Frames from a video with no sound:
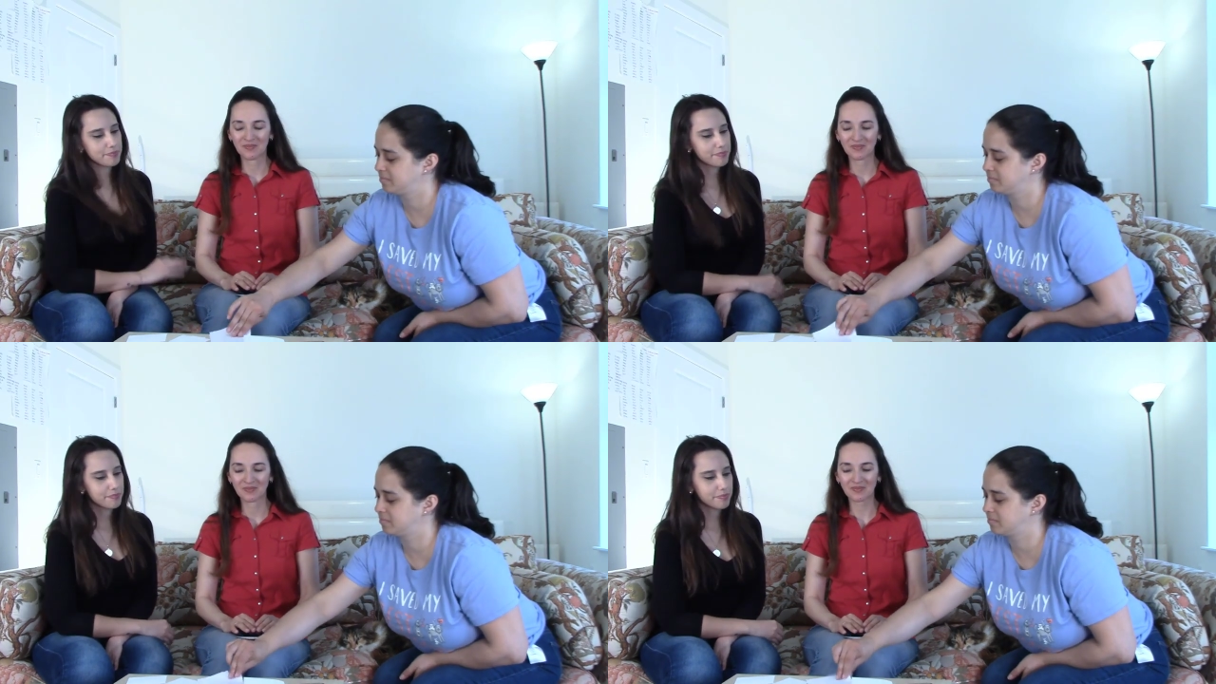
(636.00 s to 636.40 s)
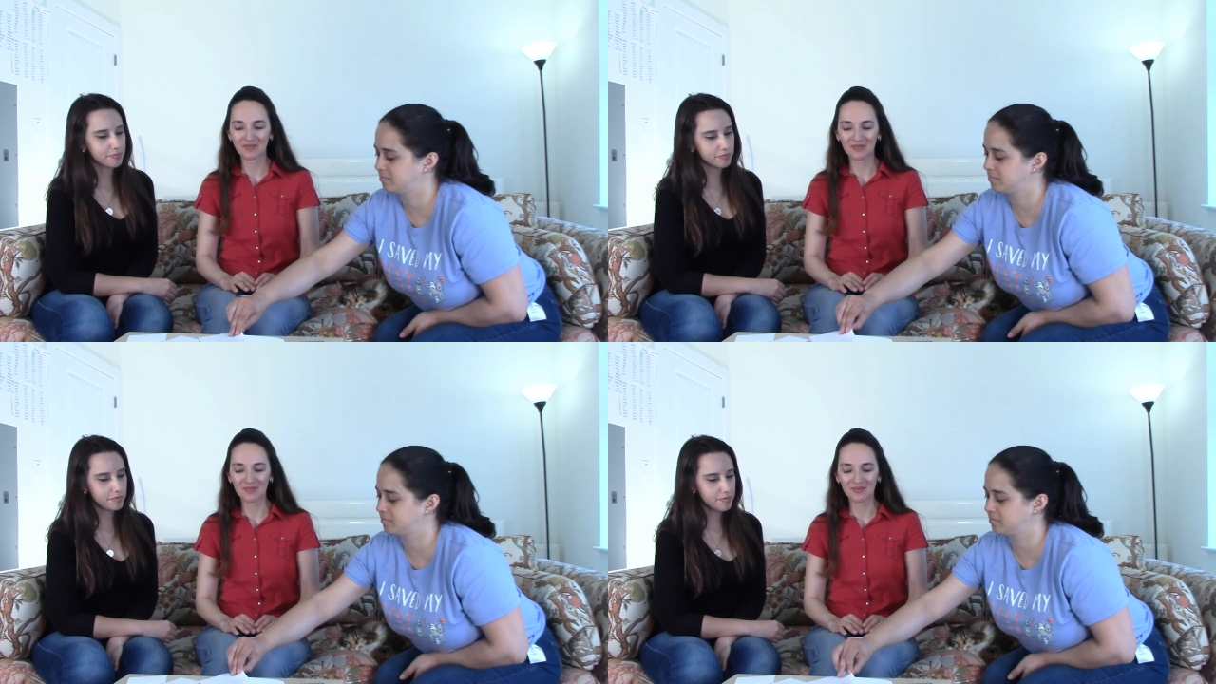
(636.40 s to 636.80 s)

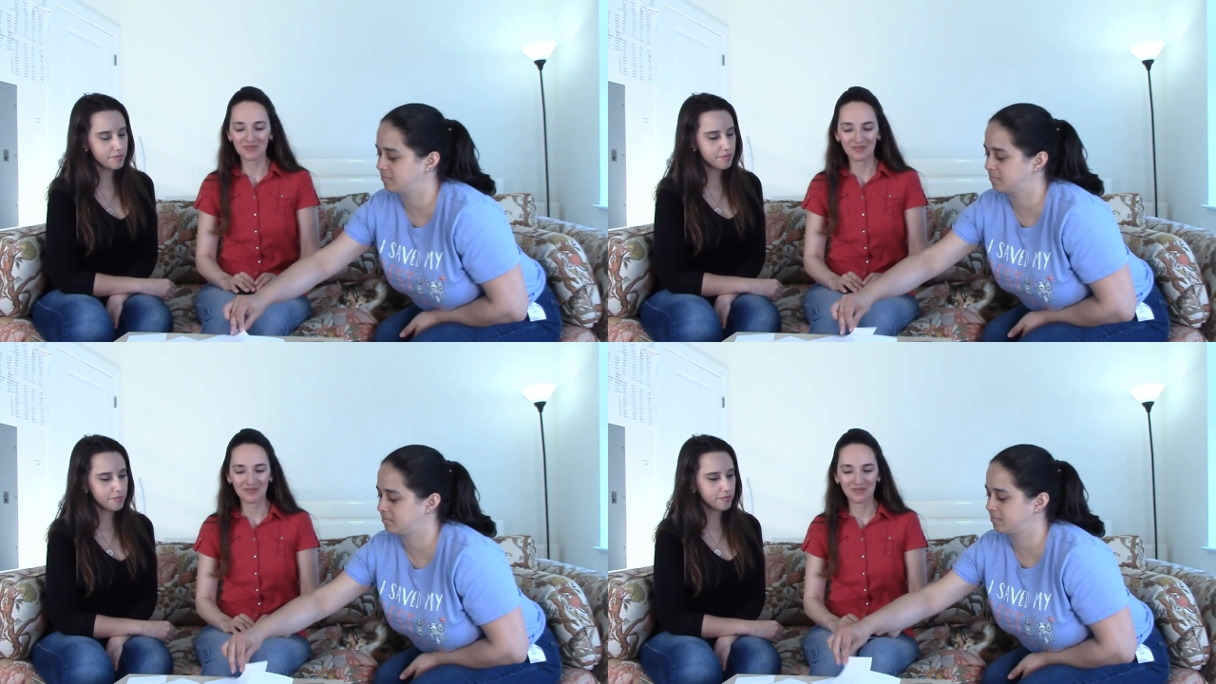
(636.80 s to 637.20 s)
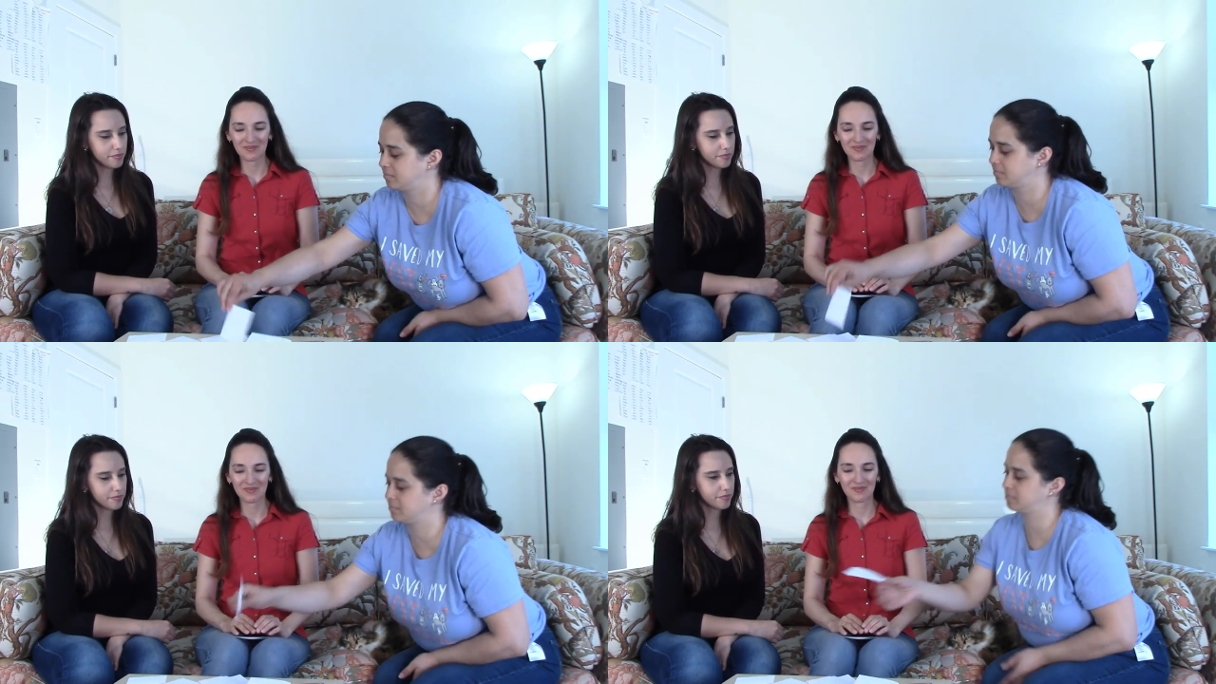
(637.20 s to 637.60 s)

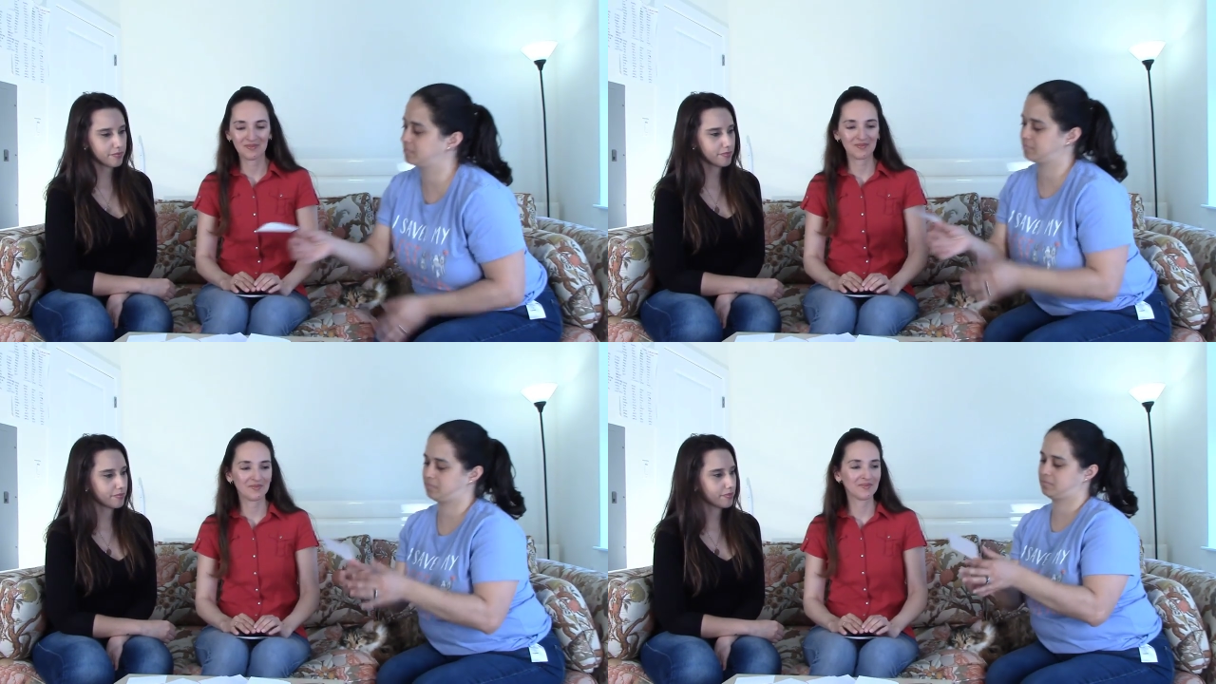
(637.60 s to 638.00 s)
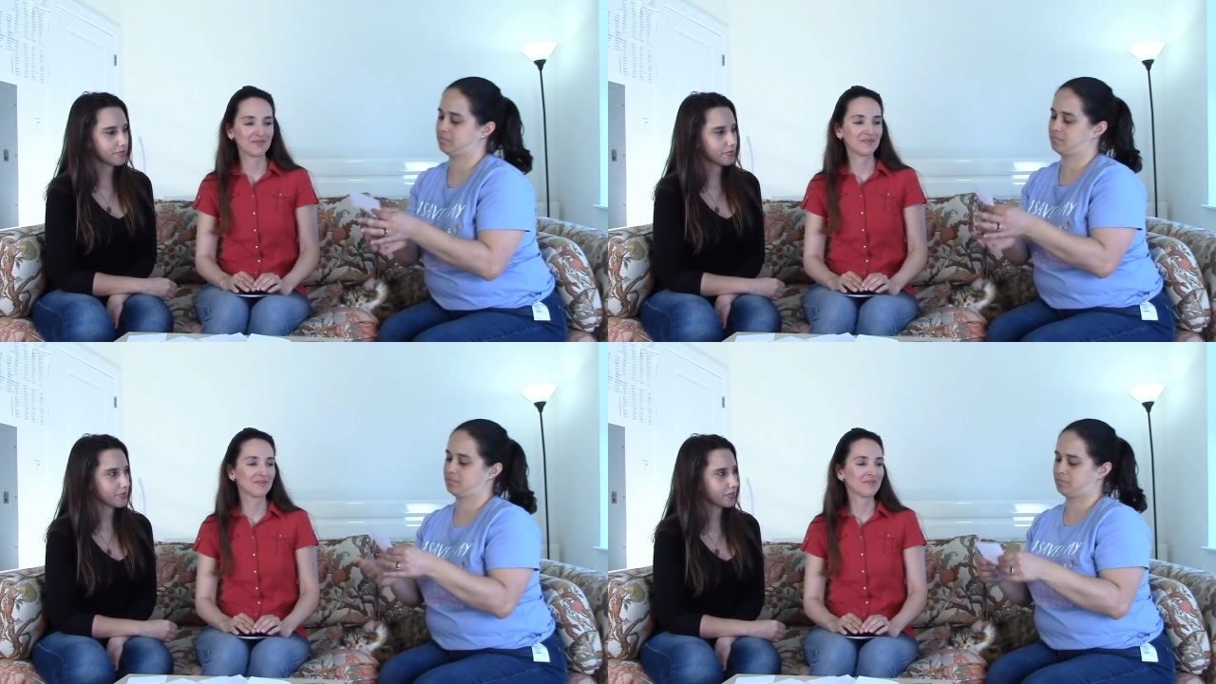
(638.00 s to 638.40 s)

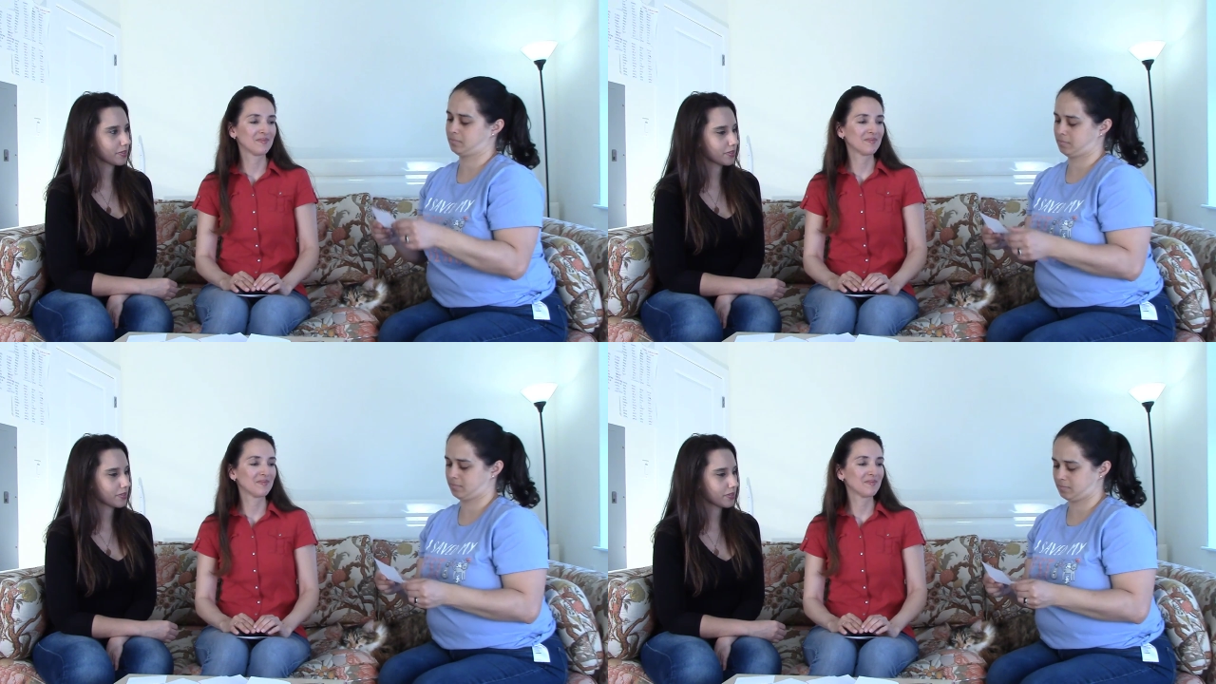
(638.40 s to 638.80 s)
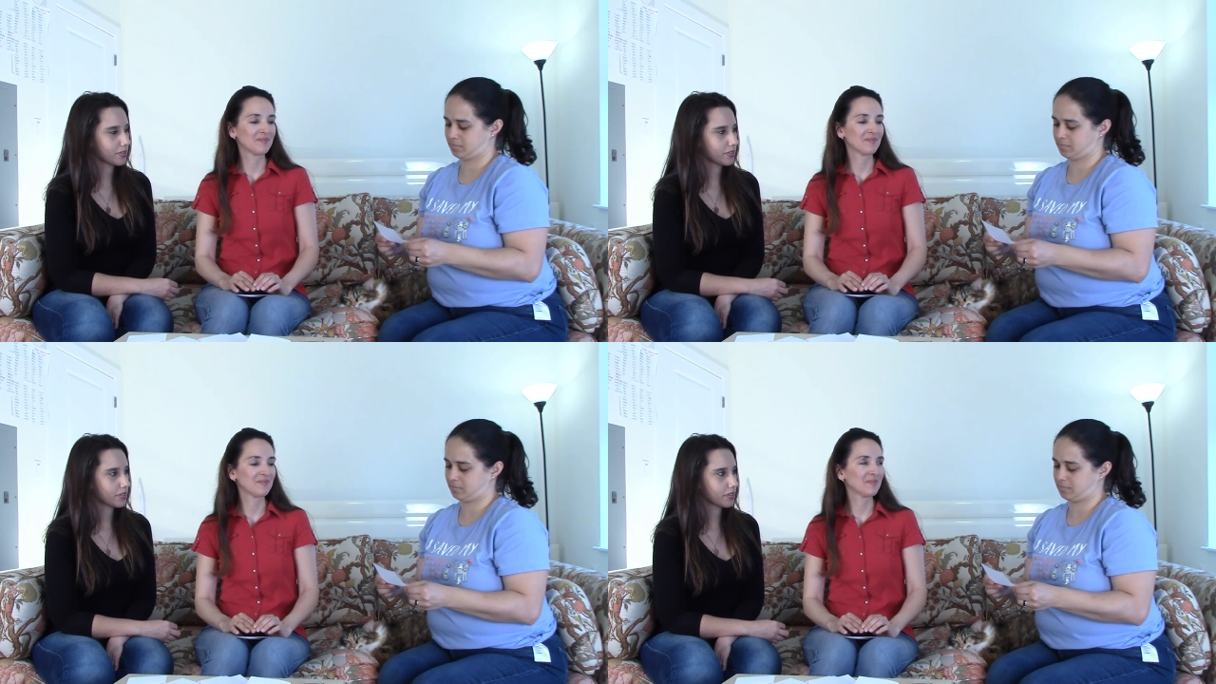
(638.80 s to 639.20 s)

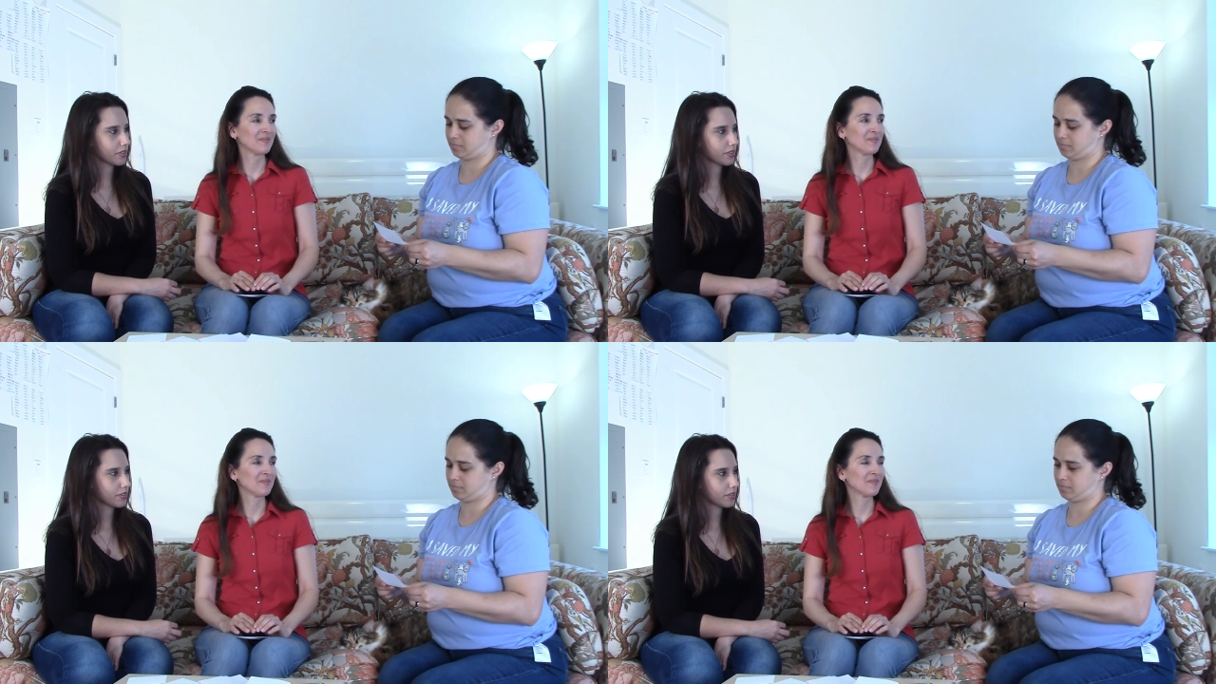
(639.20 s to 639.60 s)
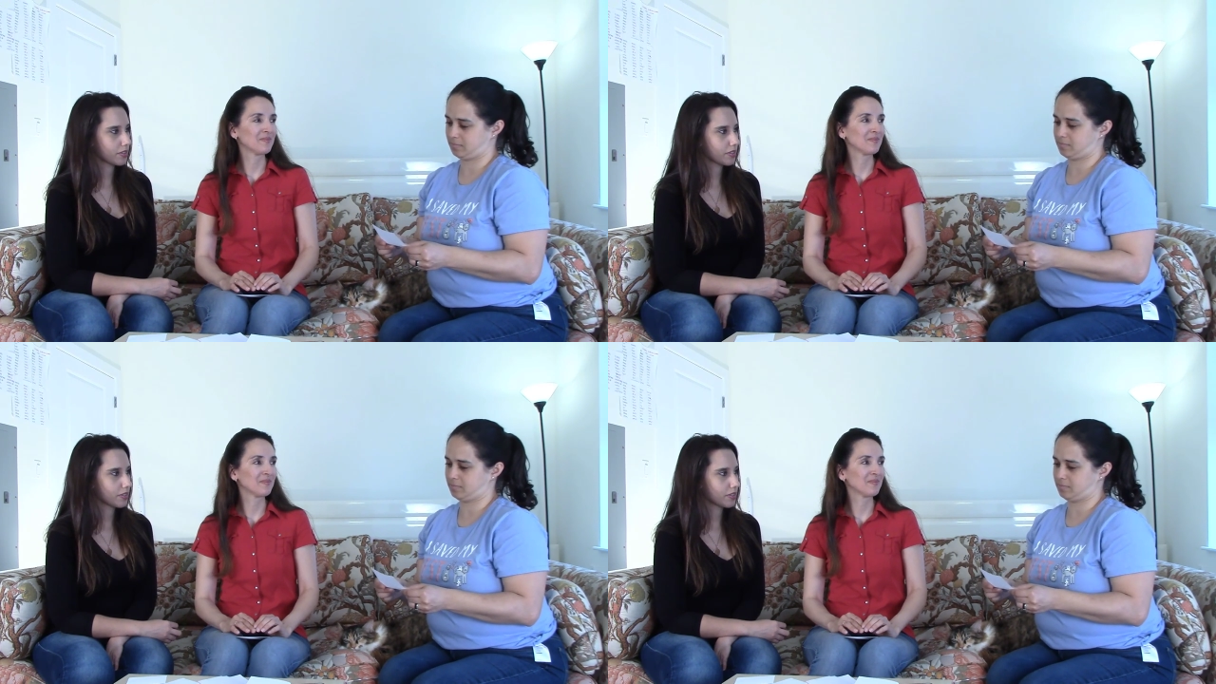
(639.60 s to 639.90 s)
(no one is talking)